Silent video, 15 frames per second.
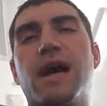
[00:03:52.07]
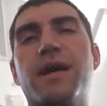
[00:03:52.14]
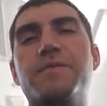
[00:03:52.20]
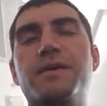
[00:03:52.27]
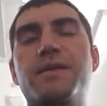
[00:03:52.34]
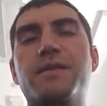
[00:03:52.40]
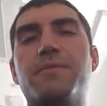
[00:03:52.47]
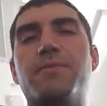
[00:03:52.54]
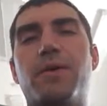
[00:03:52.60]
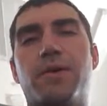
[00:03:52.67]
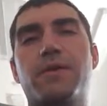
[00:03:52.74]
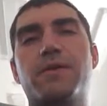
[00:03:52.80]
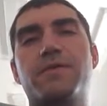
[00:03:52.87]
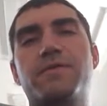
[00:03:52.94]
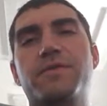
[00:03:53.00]
I mean the
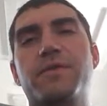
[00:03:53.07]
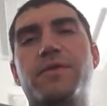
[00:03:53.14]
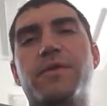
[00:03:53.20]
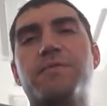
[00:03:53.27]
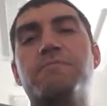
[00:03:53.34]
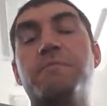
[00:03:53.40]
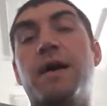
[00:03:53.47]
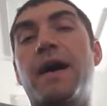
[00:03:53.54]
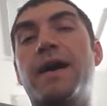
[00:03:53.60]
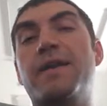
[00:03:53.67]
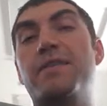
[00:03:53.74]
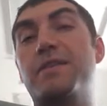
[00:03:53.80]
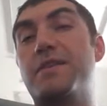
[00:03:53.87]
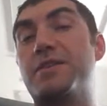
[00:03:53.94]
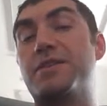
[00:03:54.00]
part of your
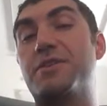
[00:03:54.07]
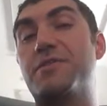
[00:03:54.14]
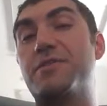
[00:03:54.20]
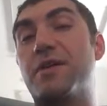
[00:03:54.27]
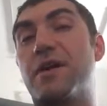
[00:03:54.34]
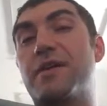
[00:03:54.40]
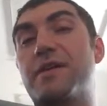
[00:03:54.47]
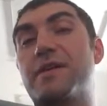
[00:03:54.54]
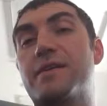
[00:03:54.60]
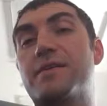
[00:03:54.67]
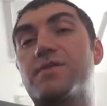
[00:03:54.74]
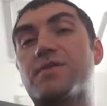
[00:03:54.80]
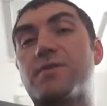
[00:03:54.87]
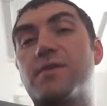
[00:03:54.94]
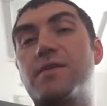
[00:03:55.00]
mind that you're not in
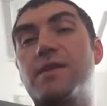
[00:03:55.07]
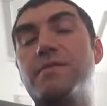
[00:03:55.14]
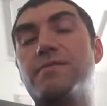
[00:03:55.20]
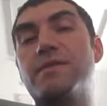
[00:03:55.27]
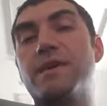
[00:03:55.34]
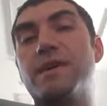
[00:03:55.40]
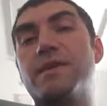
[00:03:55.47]
control of.